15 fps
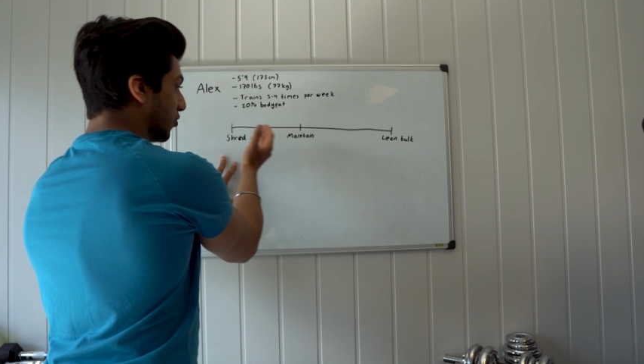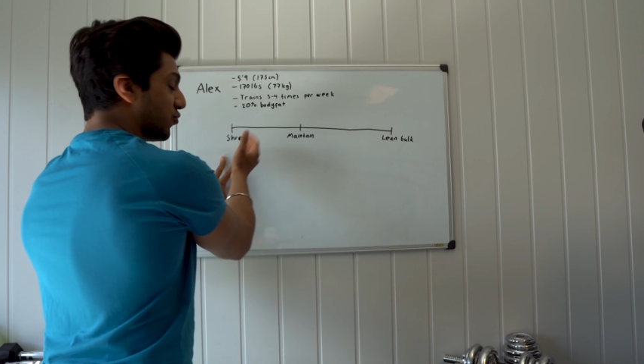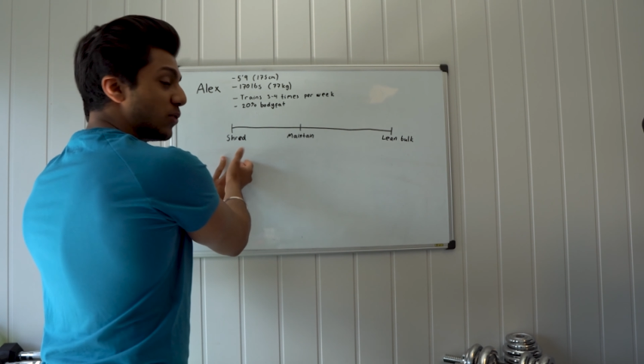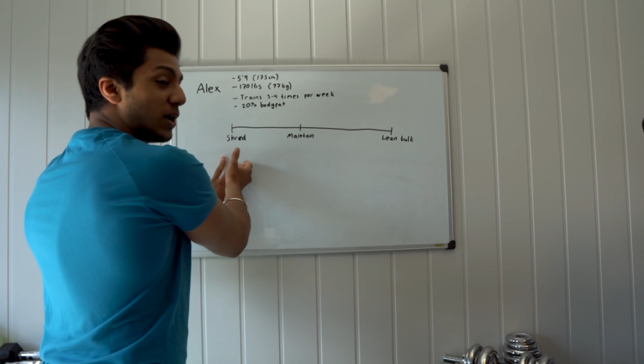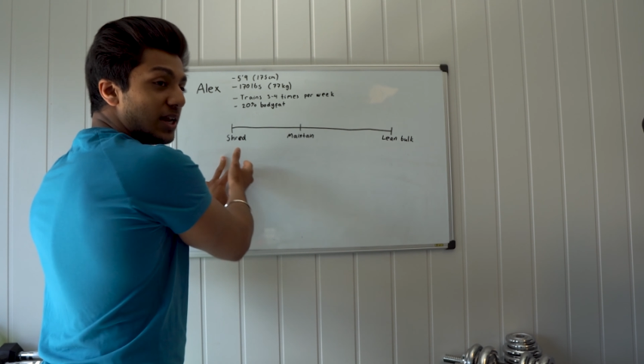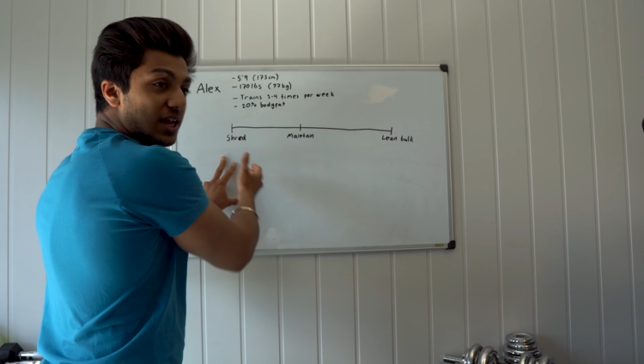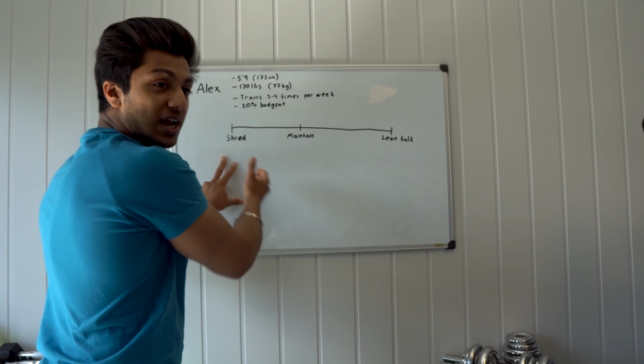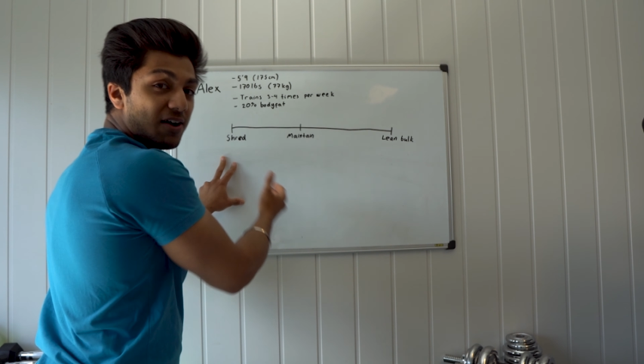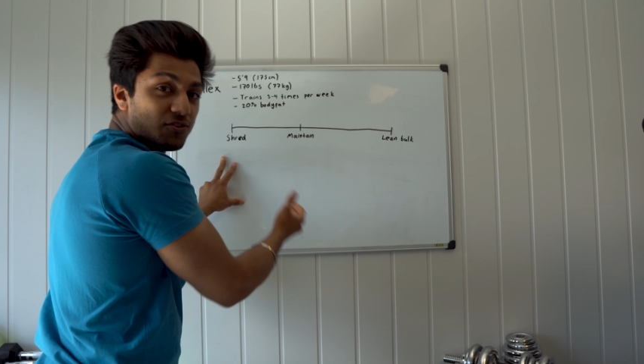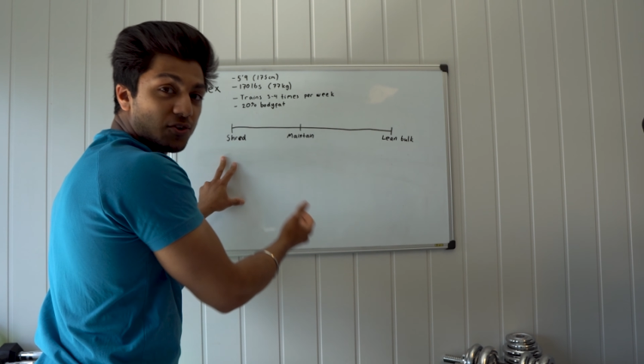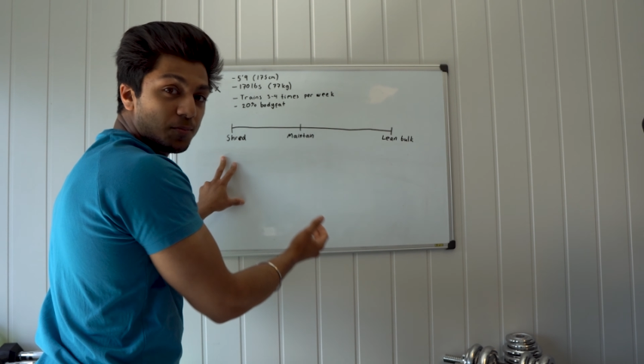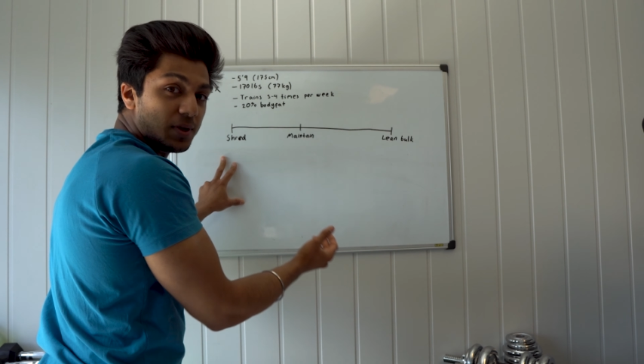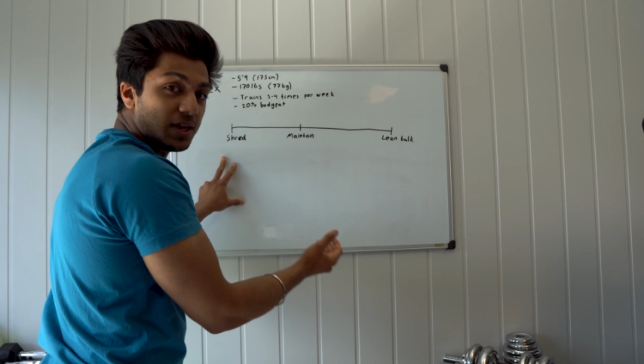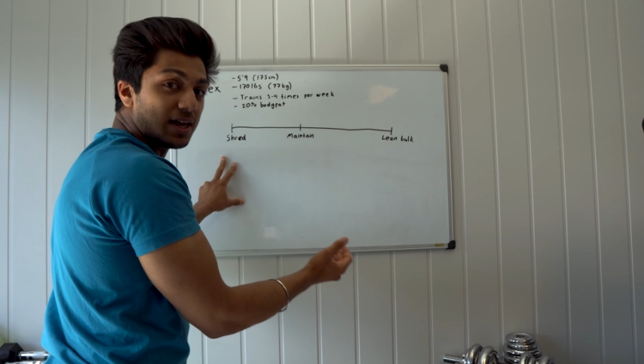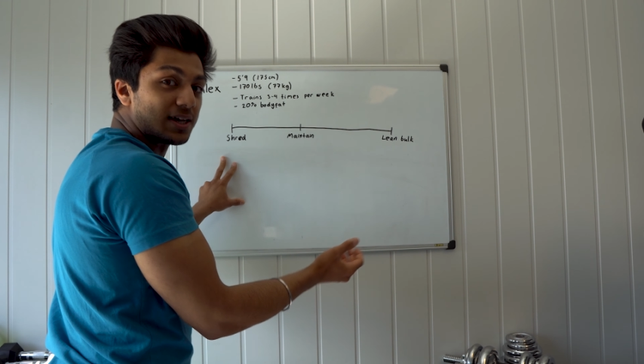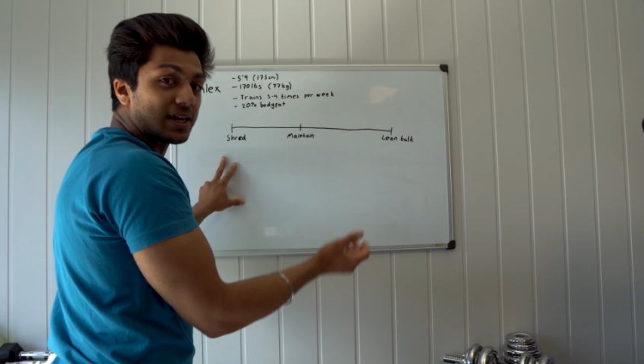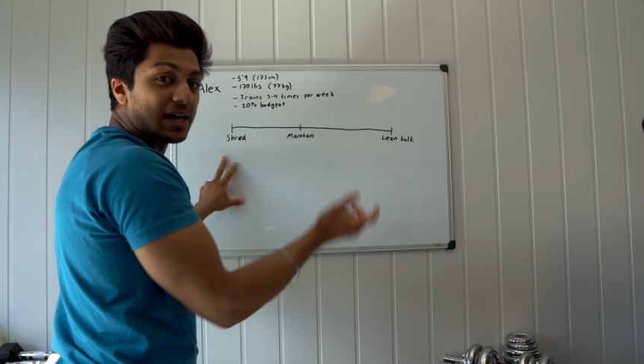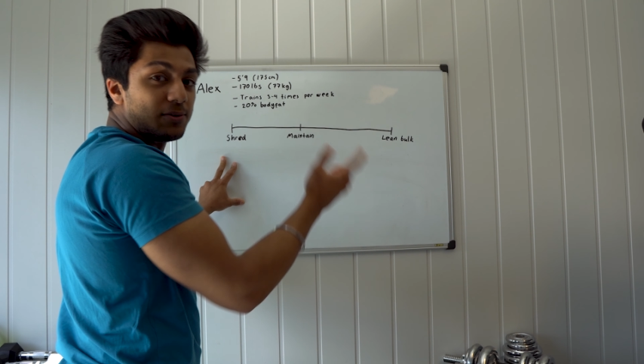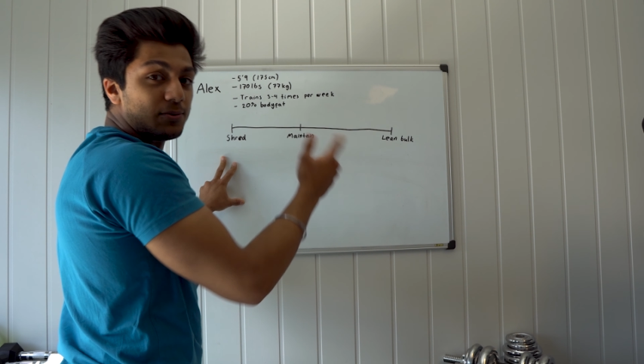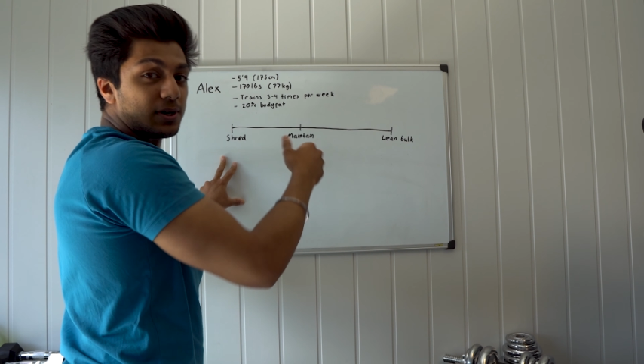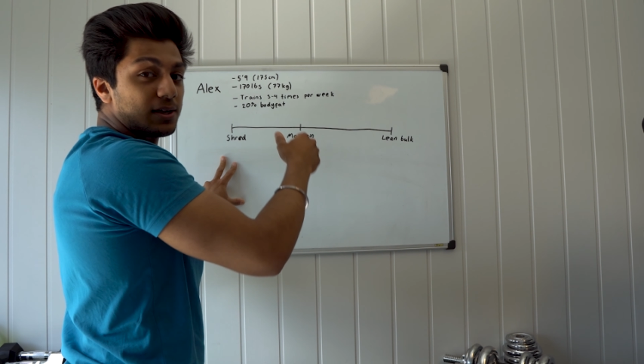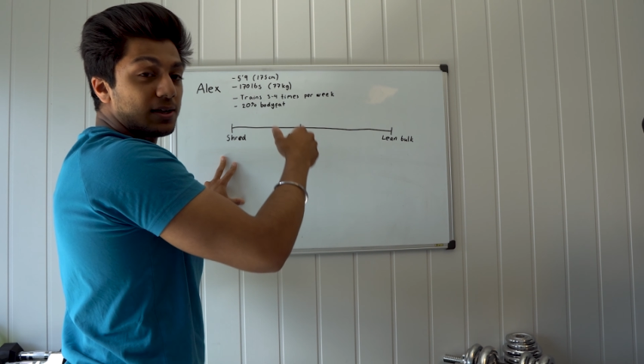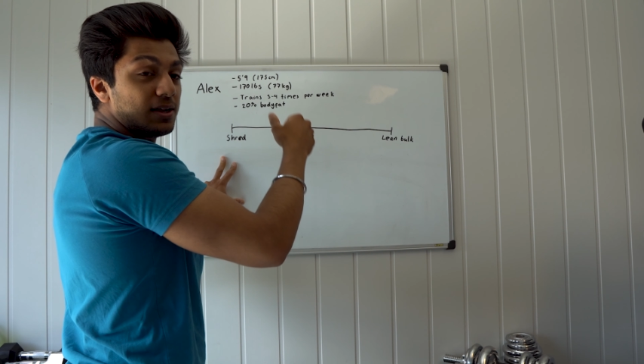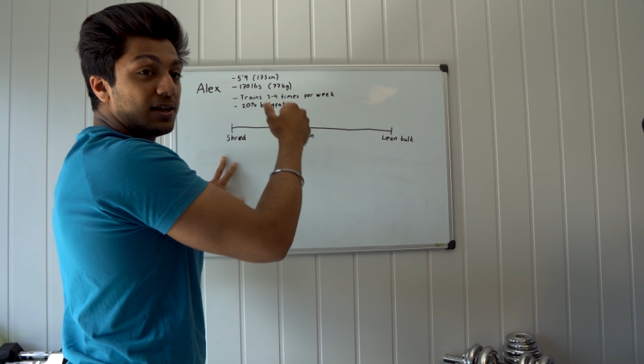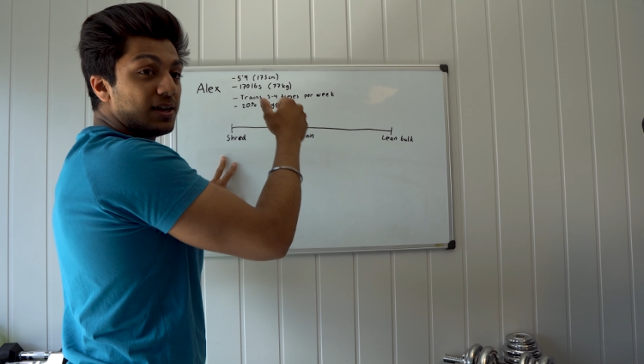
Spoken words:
a shred, you have to be a calorie